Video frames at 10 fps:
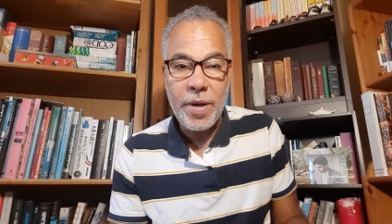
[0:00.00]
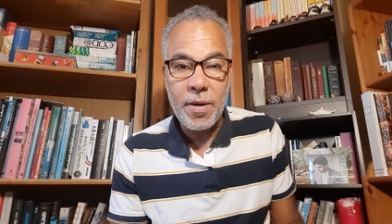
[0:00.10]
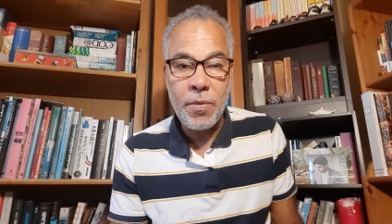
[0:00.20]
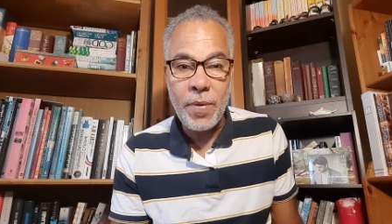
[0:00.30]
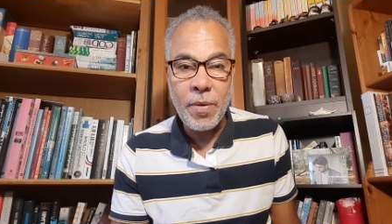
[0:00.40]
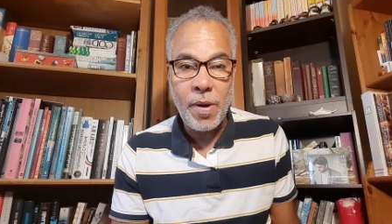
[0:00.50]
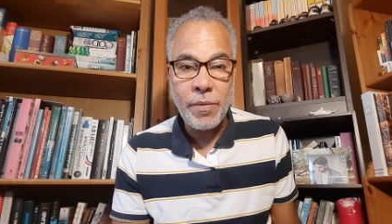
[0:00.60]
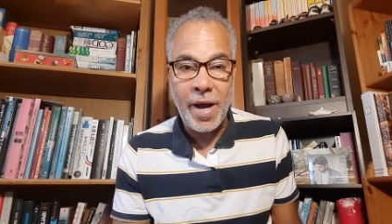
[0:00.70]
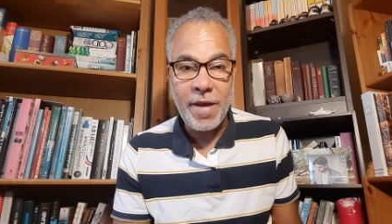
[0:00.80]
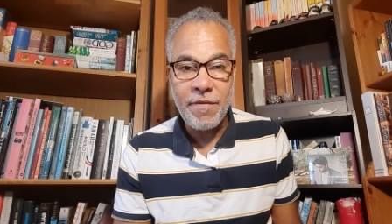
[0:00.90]
will
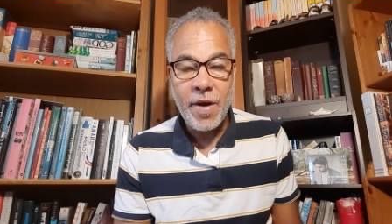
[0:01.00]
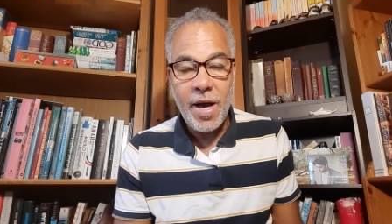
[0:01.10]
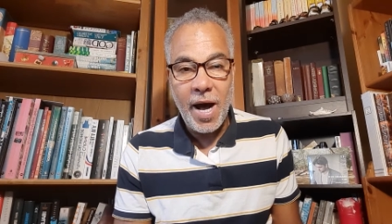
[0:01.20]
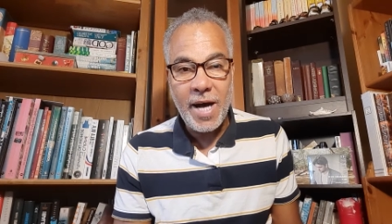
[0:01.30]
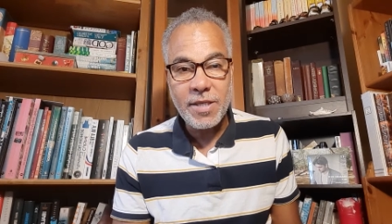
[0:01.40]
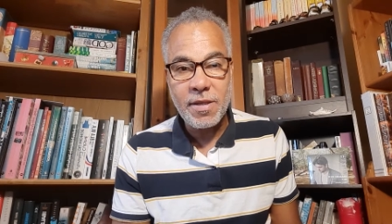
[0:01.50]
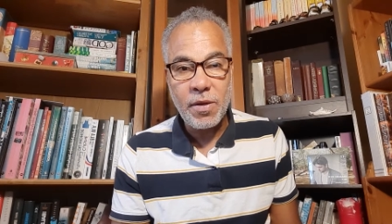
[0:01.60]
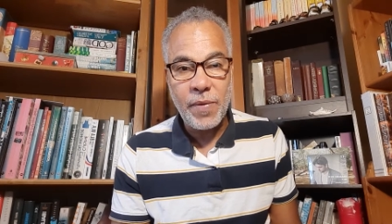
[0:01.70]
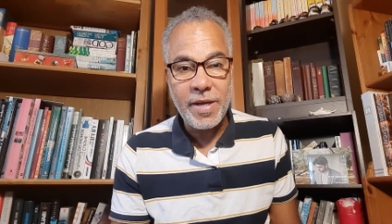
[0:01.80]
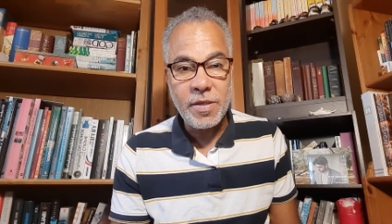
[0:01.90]
arrive at the
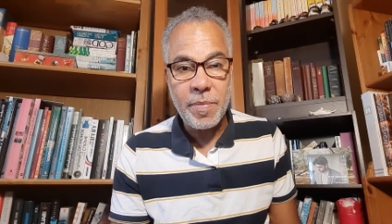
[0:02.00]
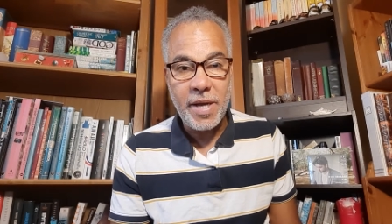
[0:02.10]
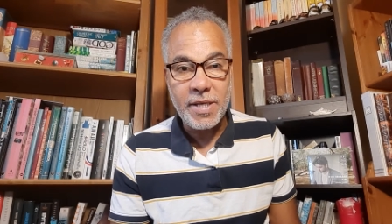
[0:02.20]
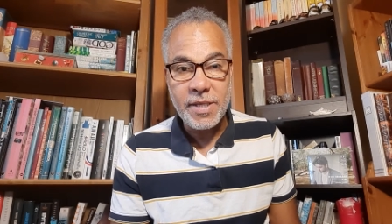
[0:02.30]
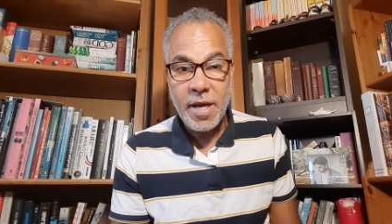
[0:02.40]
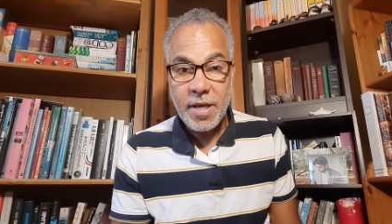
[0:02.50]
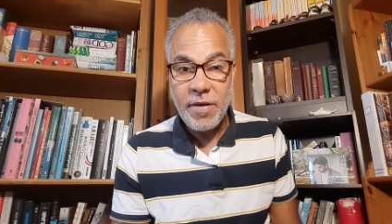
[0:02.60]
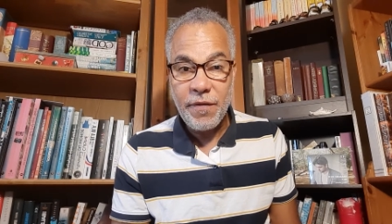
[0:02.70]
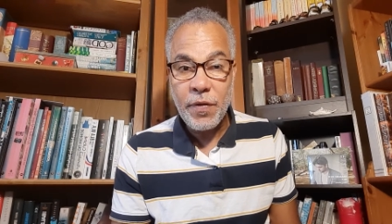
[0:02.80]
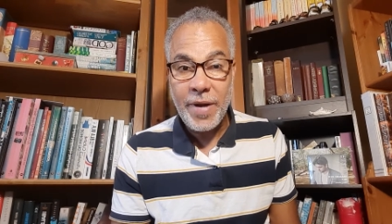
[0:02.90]
right place
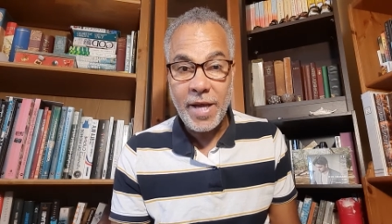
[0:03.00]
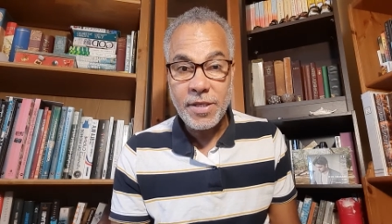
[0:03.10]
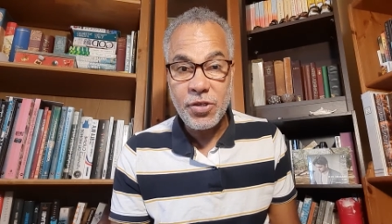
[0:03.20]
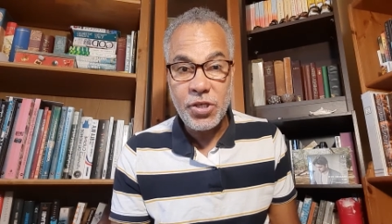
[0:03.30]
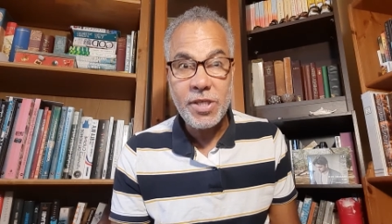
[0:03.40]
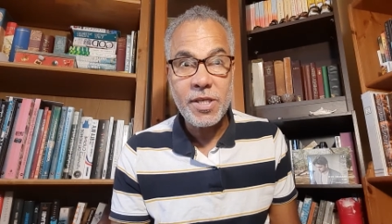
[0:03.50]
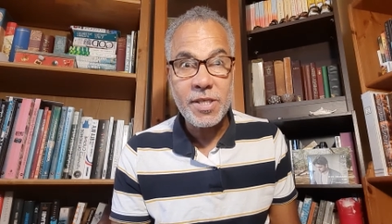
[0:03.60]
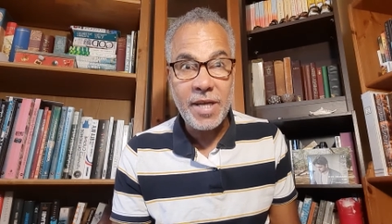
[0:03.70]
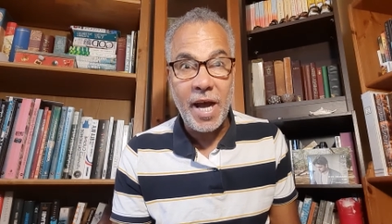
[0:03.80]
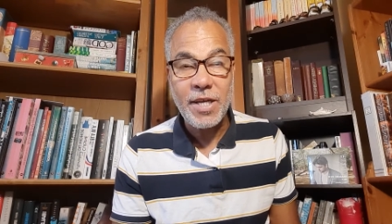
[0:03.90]
if you let
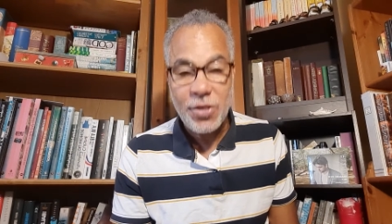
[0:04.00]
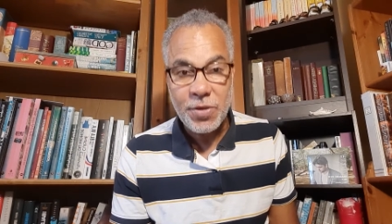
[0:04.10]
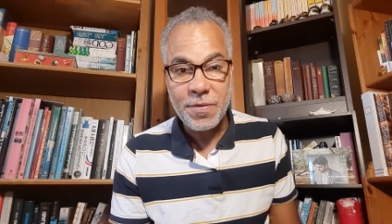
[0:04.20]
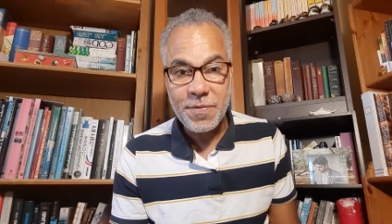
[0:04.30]
Jesus guide you.